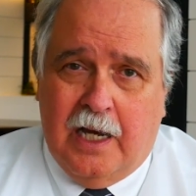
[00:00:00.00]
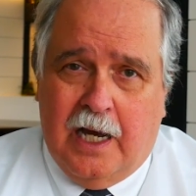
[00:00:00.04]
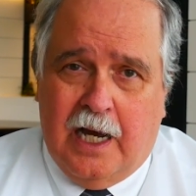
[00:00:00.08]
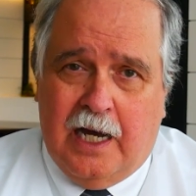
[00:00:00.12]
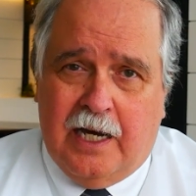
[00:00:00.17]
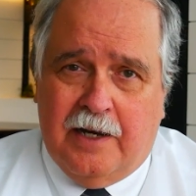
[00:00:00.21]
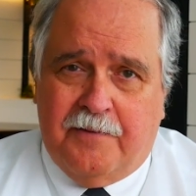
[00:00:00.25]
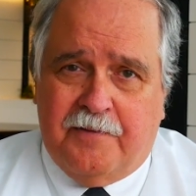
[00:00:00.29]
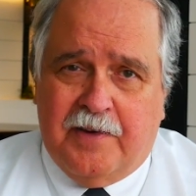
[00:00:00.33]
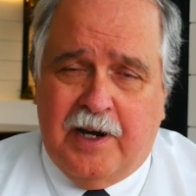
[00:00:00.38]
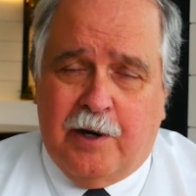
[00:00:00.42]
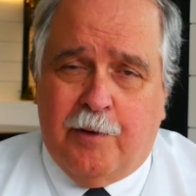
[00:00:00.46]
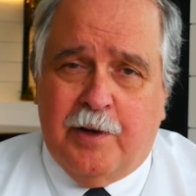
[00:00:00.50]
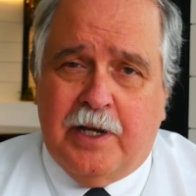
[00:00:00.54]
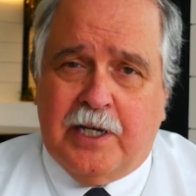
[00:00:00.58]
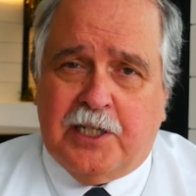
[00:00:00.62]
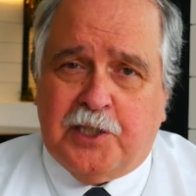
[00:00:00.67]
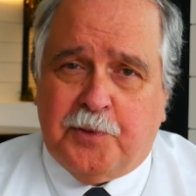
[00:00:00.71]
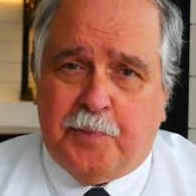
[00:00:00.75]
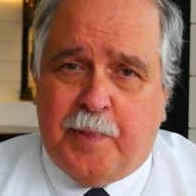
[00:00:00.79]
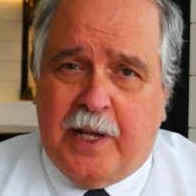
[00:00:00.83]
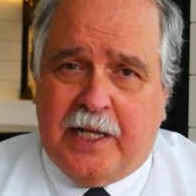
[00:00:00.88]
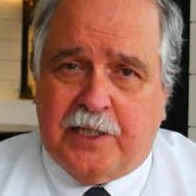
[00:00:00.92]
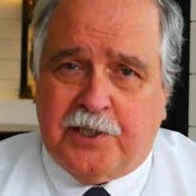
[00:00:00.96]
Uh, very
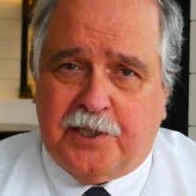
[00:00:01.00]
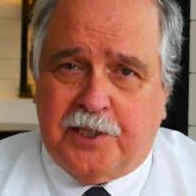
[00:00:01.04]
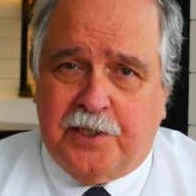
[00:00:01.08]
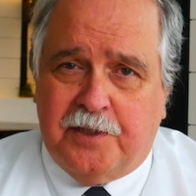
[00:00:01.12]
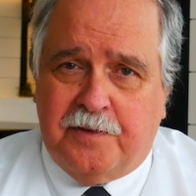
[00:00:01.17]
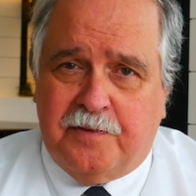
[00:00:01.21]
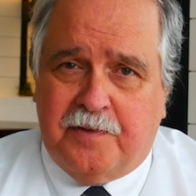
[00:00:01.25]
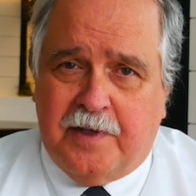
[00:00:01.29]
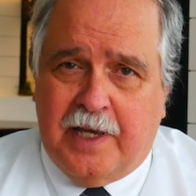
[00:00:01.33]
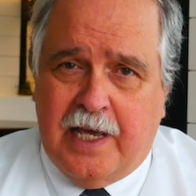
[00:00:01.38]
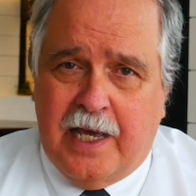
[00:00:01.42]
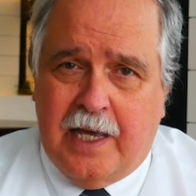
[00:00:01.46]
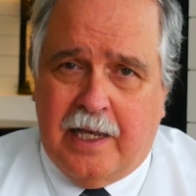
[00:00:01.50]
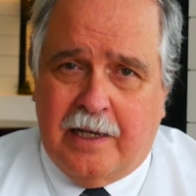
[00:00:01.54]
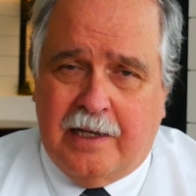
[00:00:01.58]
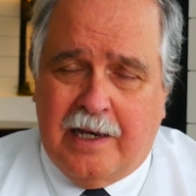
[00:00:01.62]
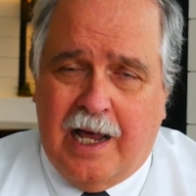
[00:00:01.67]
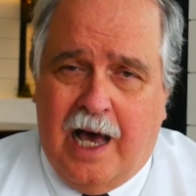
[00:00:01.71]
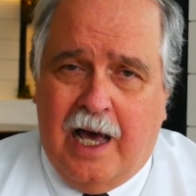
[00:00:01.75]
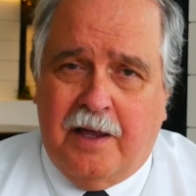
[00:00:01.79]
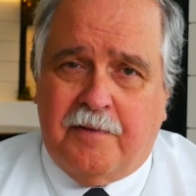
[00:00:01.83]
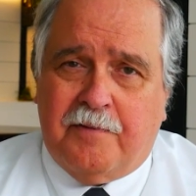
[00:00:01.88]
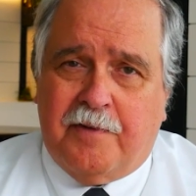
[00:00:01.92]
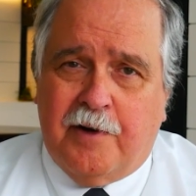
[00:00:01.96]
expensive and
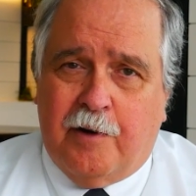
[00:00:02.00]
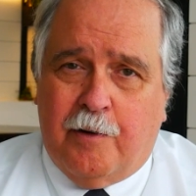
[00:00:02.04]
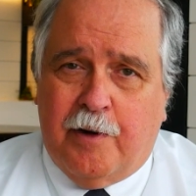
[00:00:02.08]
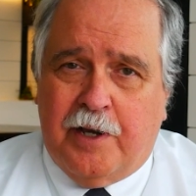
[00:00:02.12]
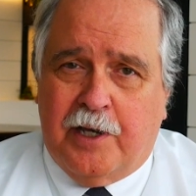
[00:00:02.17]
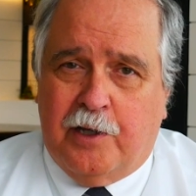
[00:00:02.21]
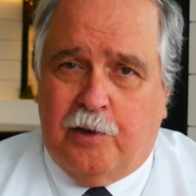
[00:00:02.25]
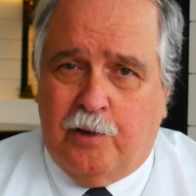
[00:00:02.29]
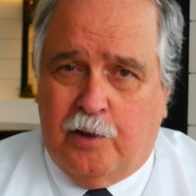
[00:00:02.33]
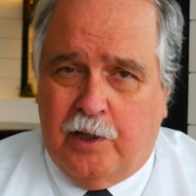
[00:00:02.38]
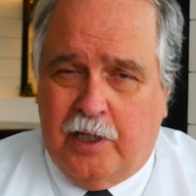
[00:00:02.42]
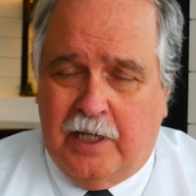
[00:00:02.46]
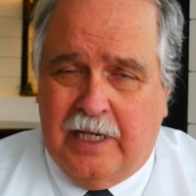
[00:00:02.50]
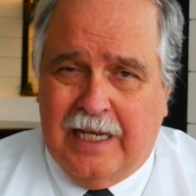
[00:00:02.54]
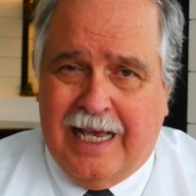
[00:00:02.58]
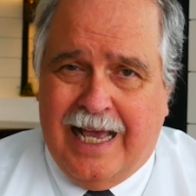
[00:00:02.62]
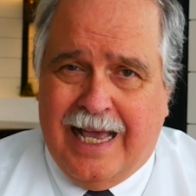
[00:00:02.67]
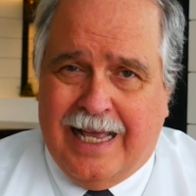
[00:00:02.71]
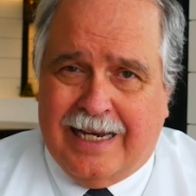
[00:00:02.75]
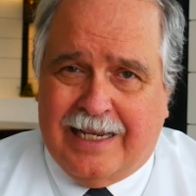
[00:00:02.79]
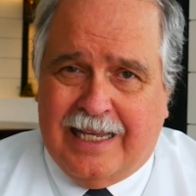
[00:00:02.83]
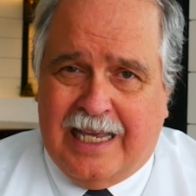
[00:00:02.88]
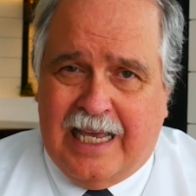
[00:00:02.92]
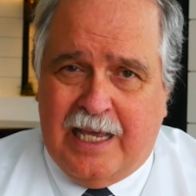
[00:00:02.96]
not very good
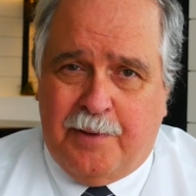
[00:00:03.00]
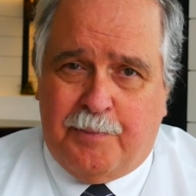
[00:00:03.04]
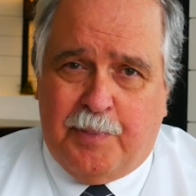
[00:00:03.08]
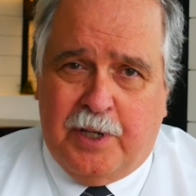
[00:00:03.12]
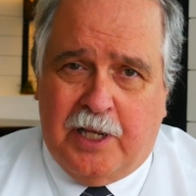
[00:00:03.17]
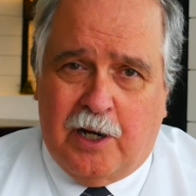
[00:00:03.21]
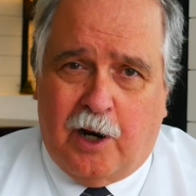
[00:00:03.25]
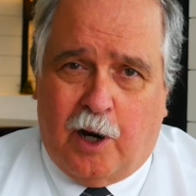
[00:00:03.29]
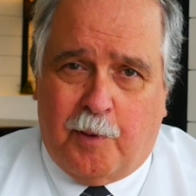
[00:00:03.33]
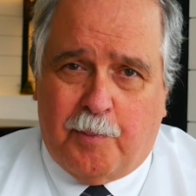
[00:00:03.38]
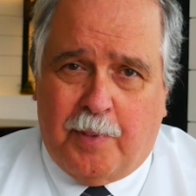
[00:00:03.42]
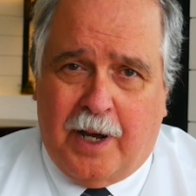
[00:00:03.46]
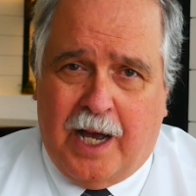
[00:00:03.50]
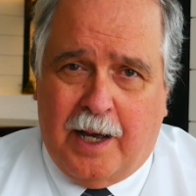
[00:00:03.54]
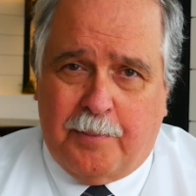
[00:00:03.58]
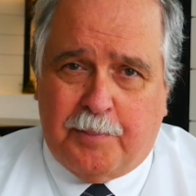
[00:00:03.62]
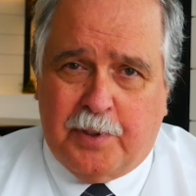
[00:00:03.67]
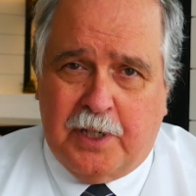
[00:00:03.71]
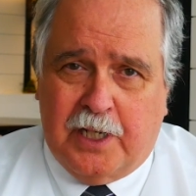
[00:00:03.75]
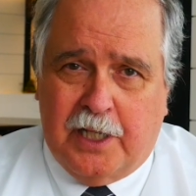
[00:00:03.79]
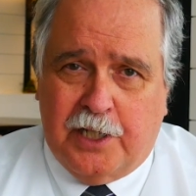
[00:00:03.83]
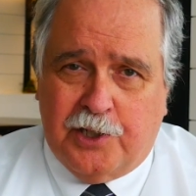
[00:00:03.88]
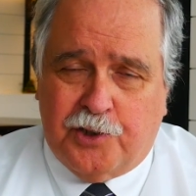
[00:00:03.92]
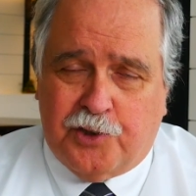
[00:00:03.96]
at keeping our
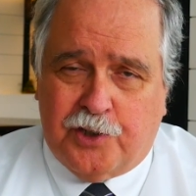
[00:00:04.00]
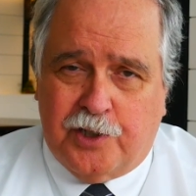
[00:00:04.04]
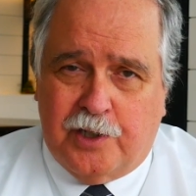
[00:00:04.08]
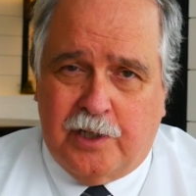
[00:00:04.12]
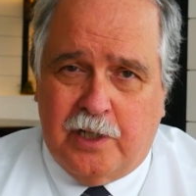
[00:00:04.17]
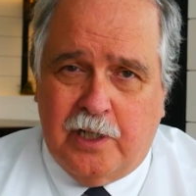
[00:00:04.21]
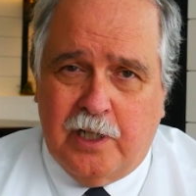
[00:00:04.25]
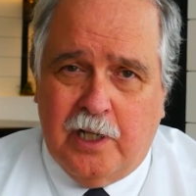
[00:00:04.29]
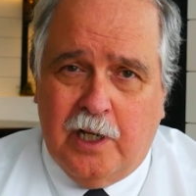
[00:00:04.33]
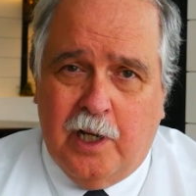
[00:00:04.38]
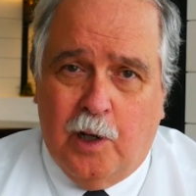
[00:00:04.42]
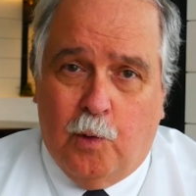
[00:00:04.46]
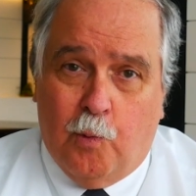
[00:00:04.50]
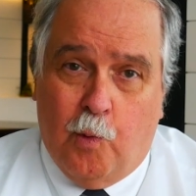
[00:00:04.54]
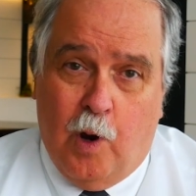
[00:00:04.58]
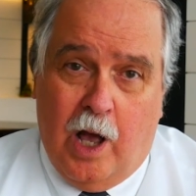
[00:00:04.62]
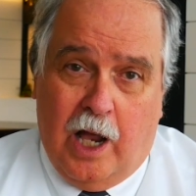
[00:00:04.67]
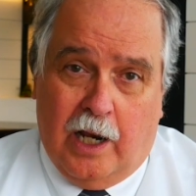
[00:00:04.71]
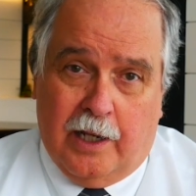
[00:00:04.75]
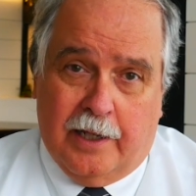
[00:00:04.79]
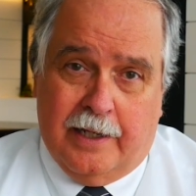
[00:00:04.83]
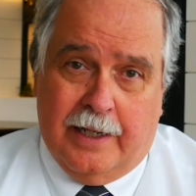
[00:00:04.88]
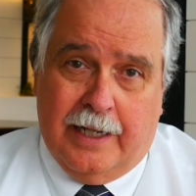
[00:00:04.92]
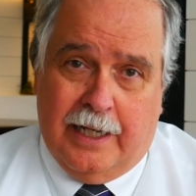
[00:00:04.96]
population
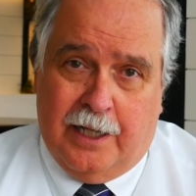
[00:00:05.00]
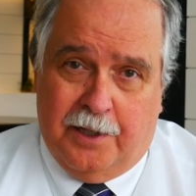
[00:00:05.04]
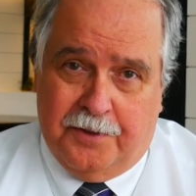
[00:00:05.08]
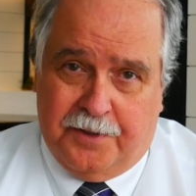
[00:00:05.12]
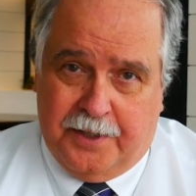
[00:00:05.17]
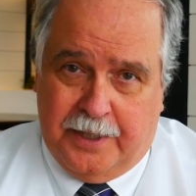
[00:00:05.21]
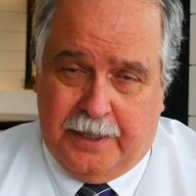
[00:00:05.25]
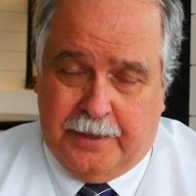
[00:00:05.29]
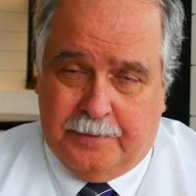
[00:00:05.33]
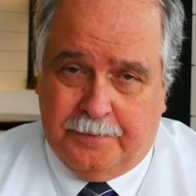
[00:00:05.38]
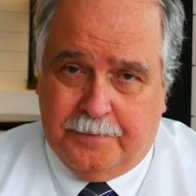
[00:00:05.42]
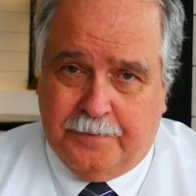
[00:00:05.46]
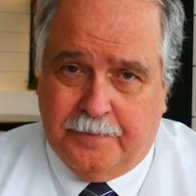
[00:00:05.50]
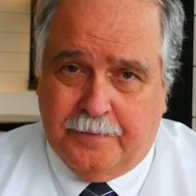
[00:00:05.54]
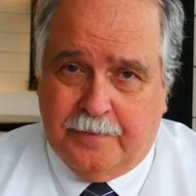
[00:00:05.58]
well and healthy.